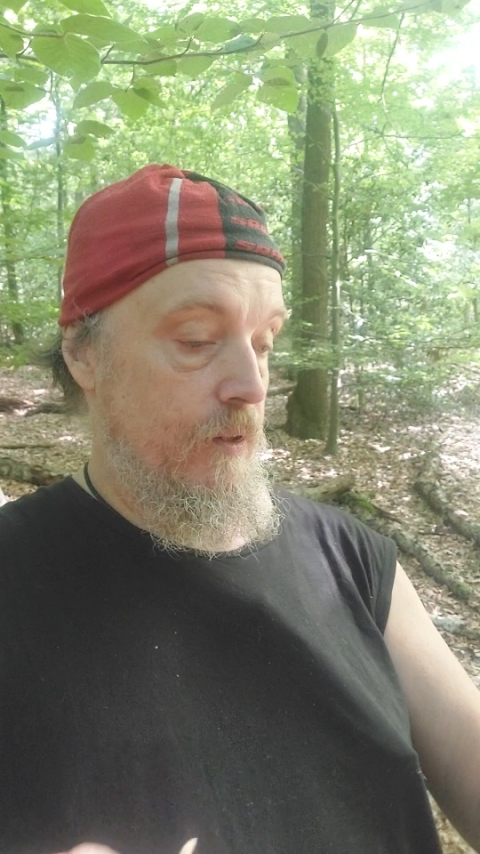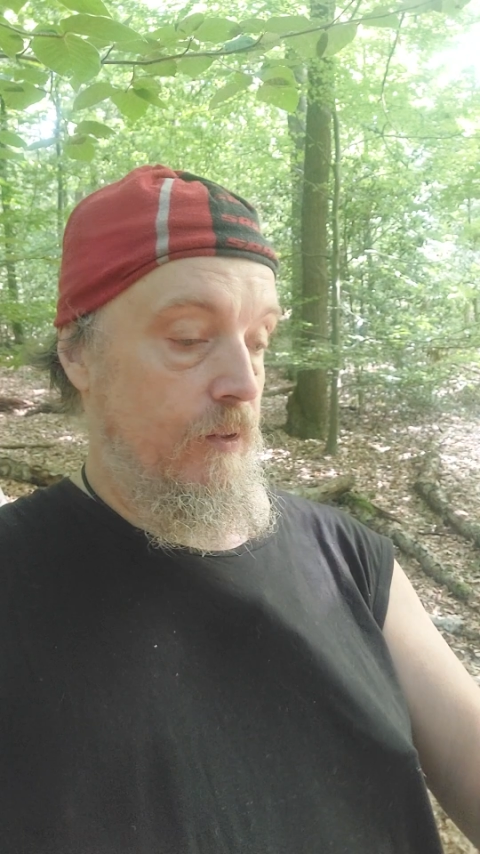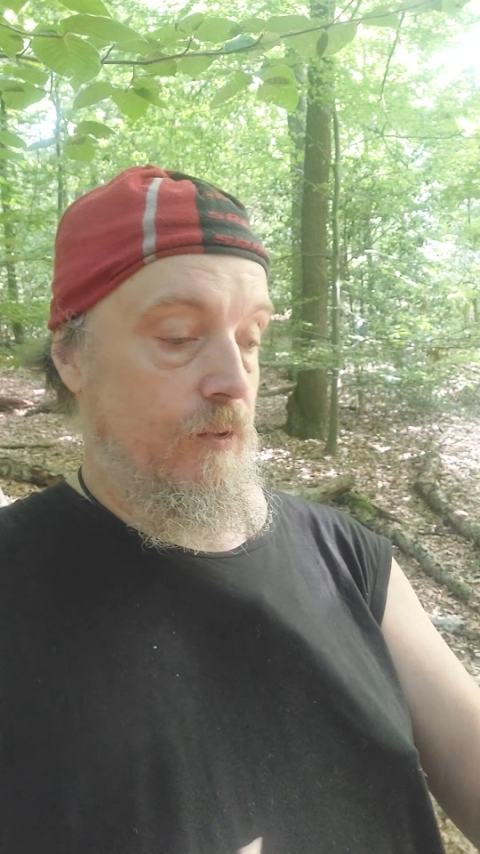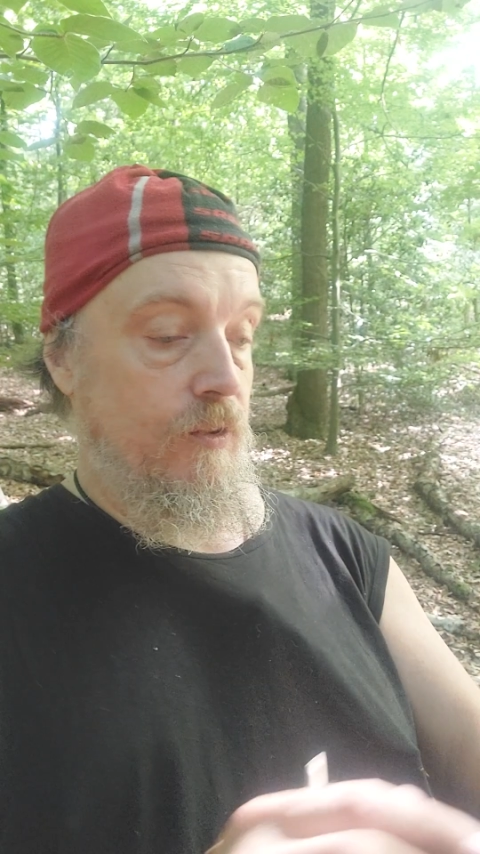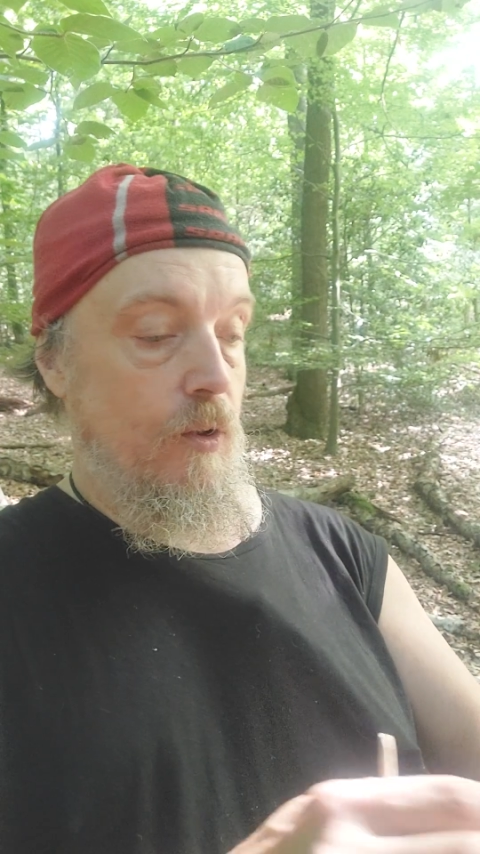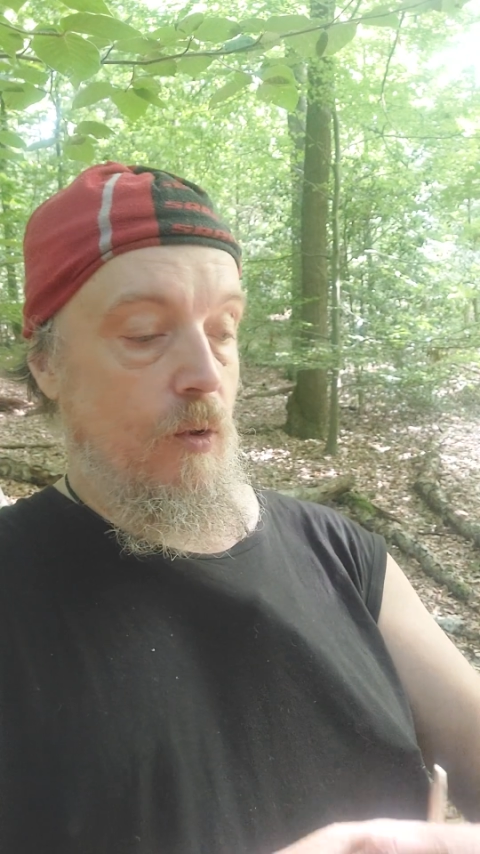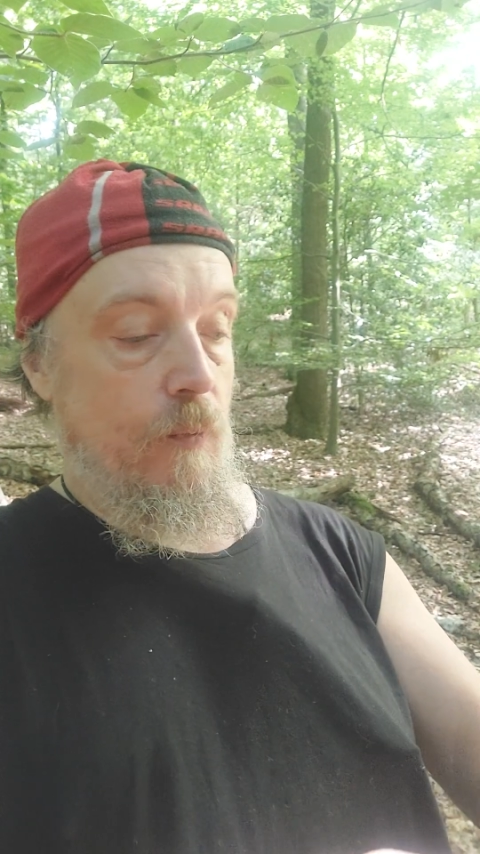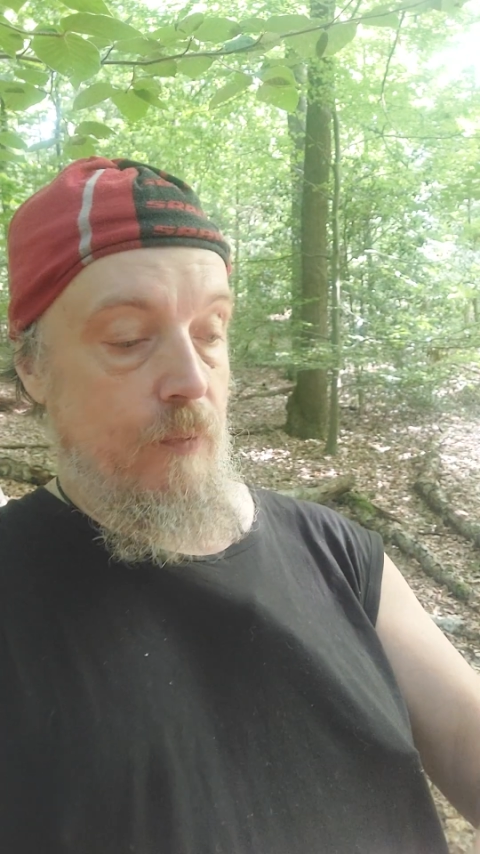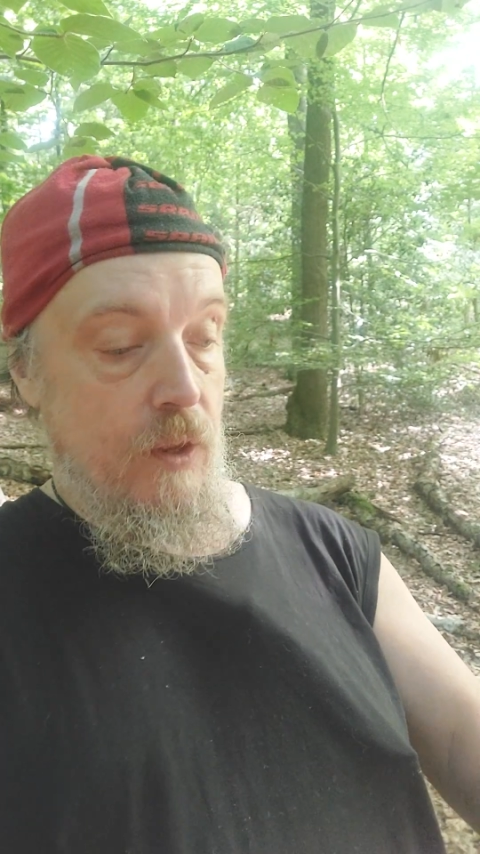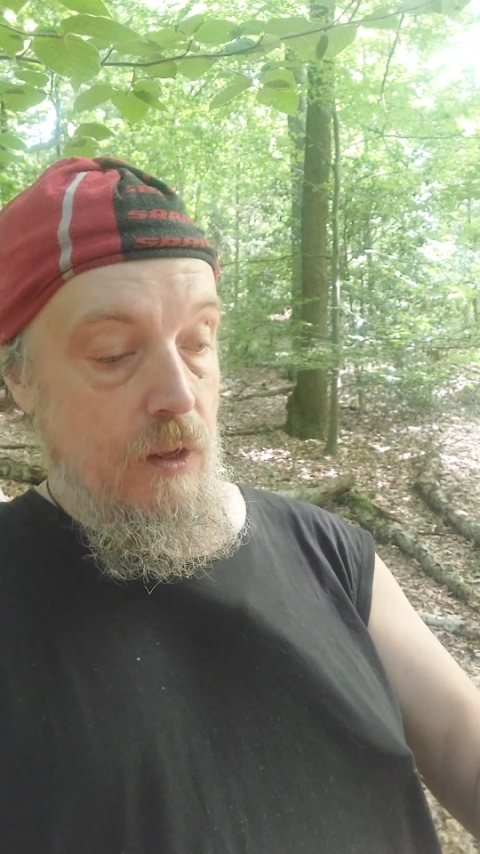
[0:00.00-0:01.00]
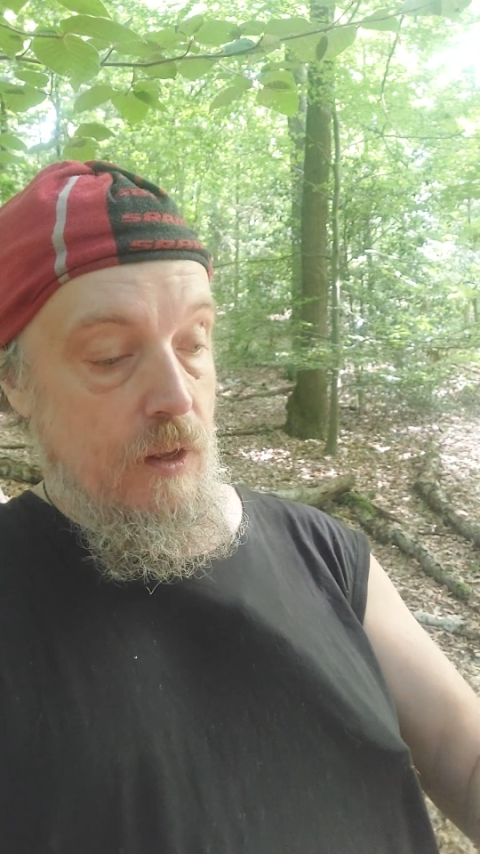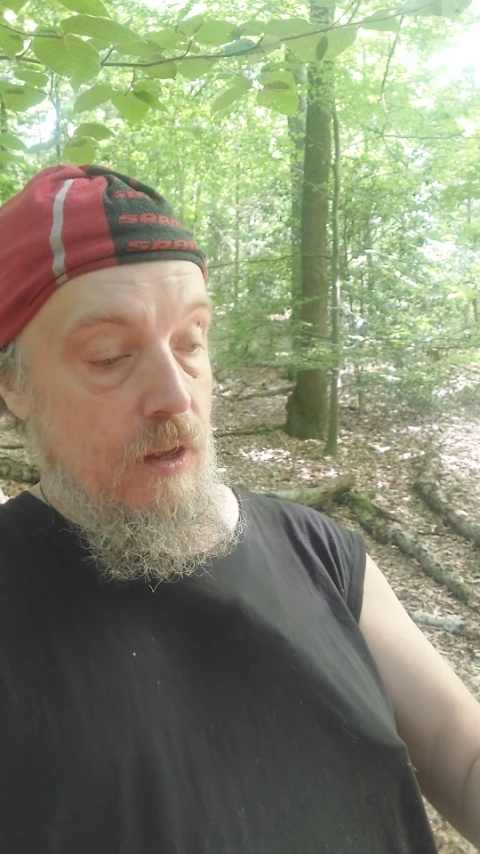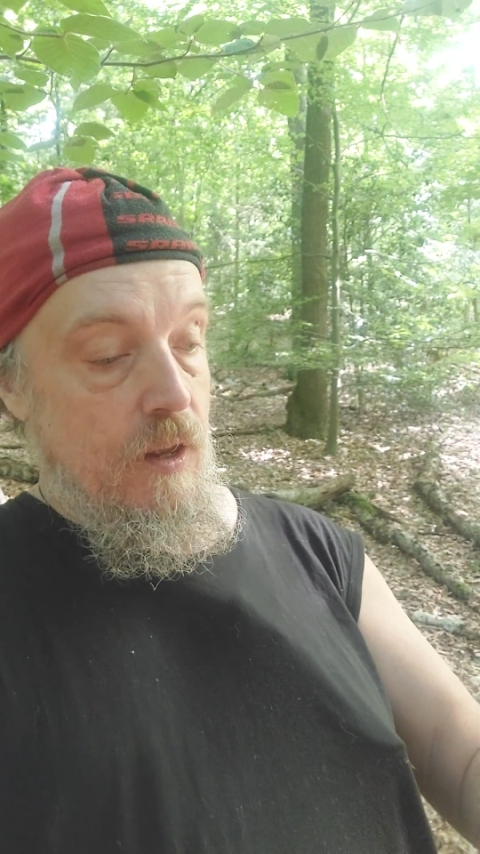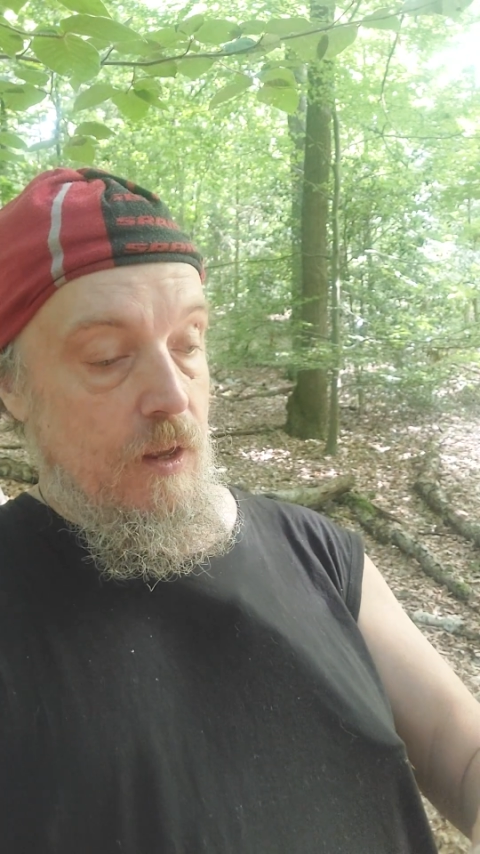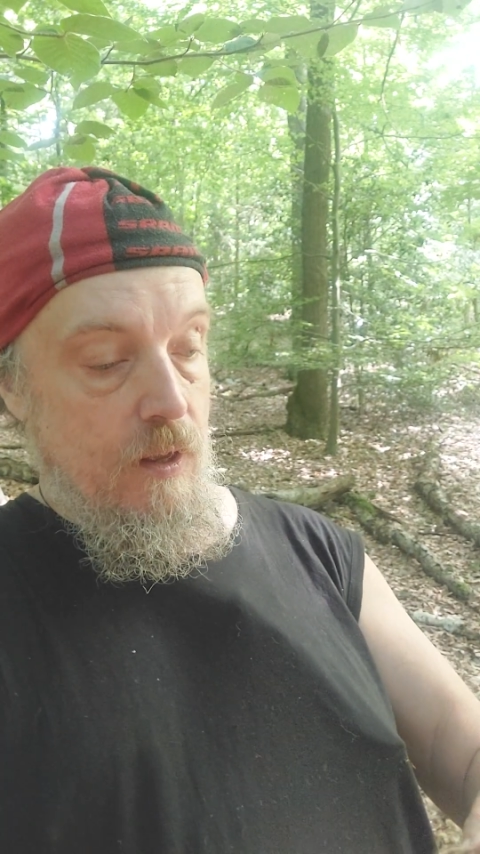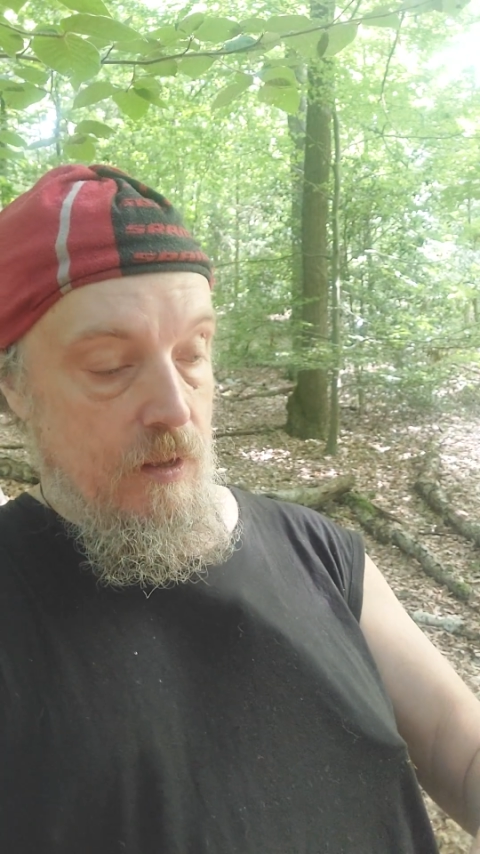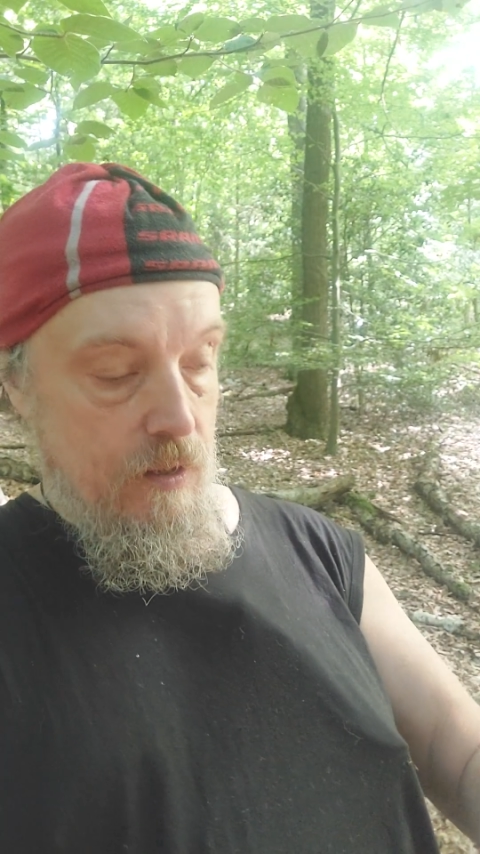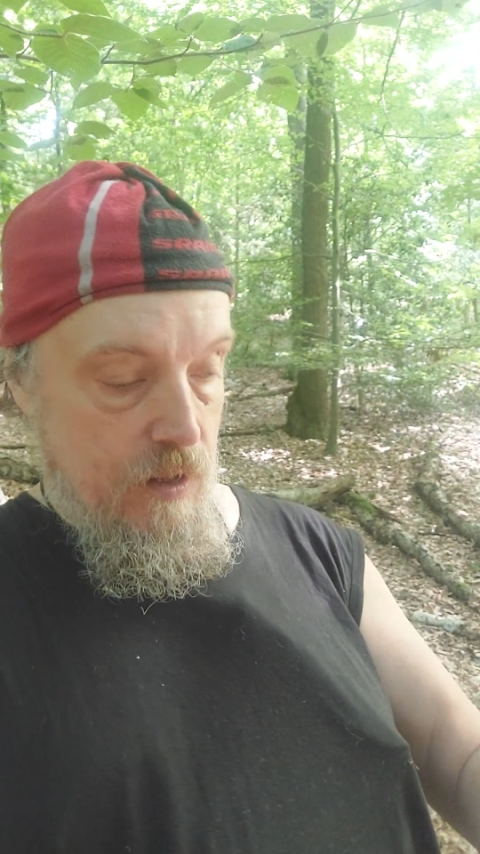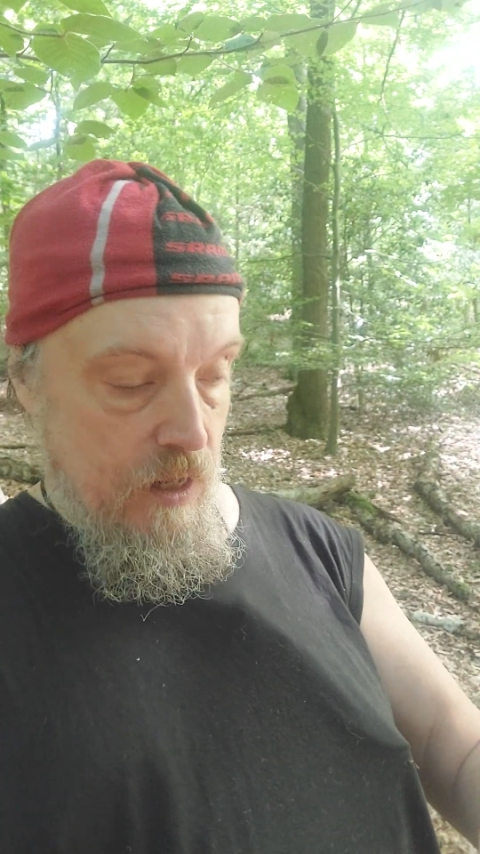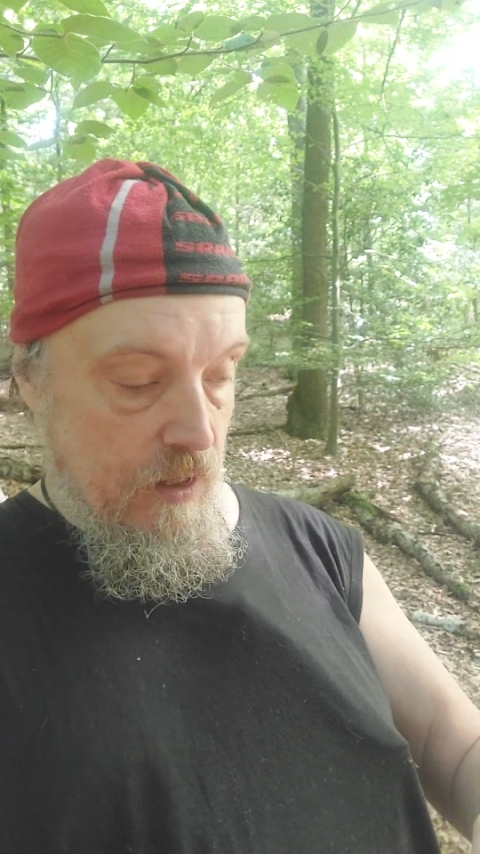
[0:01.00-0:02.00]
so,
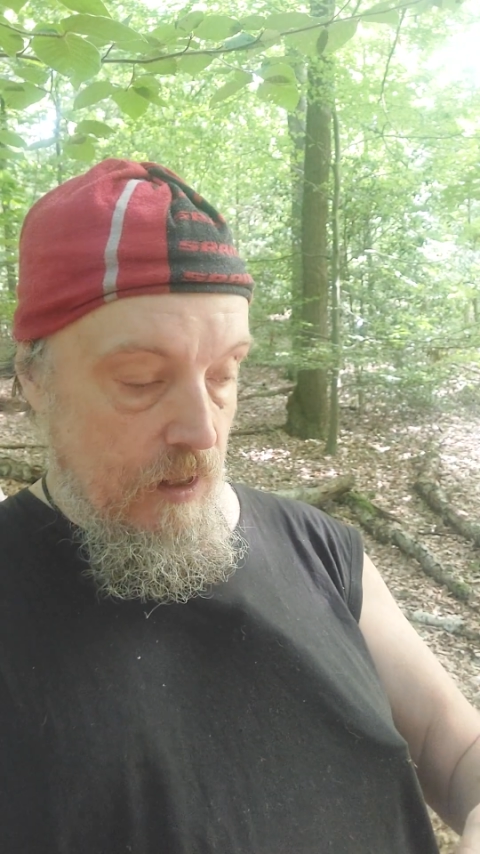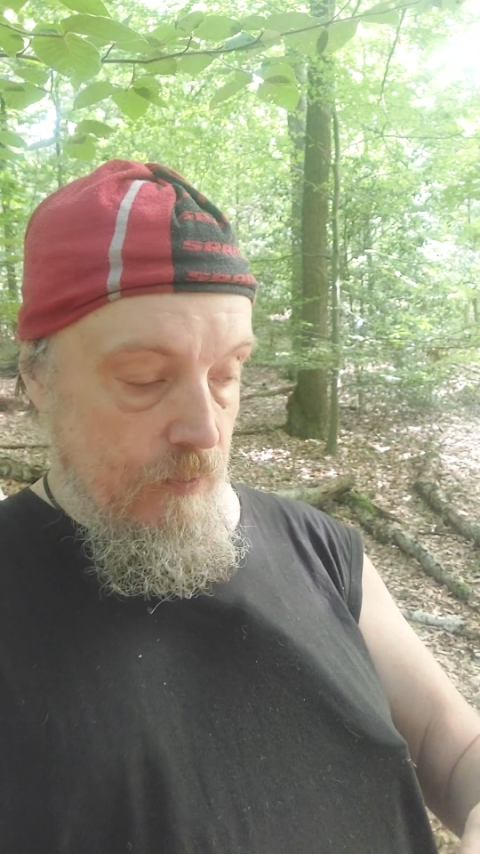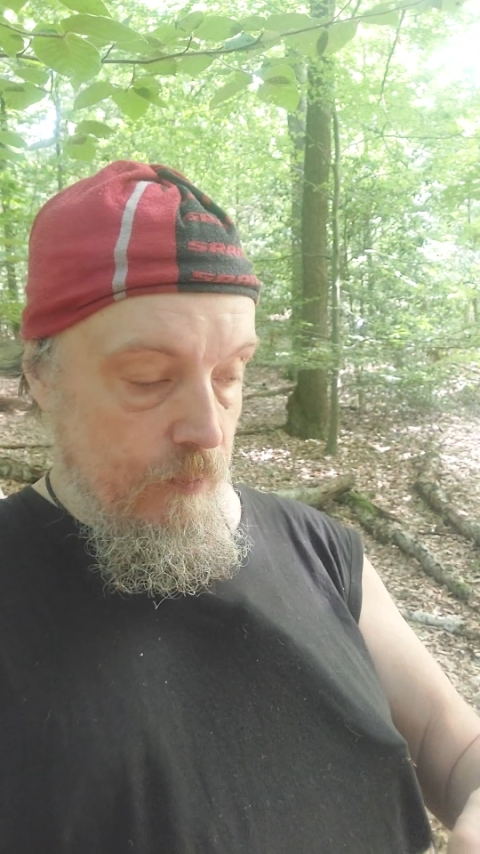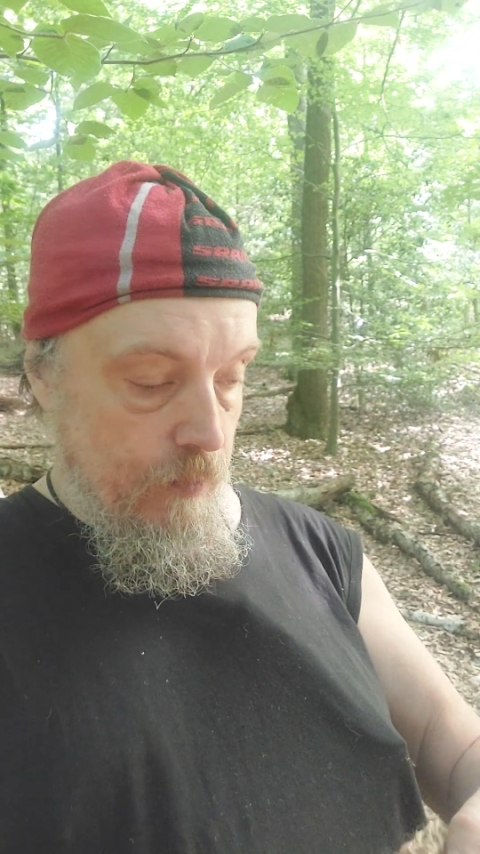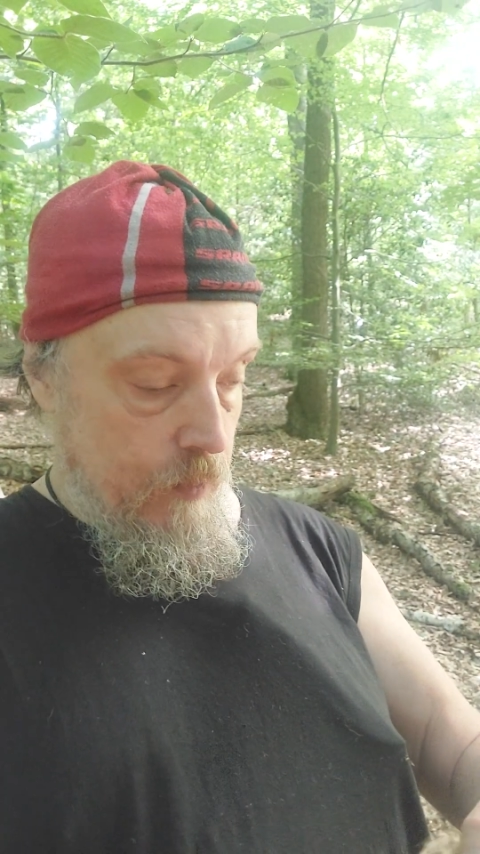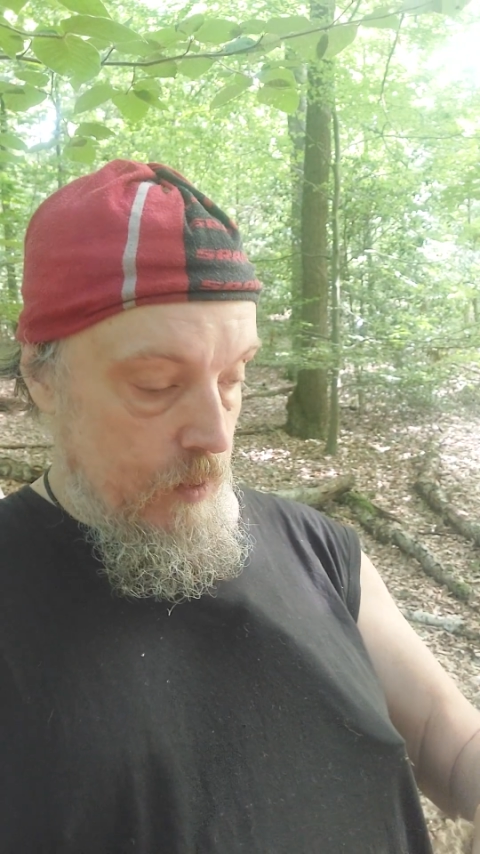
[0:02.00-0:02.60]
and then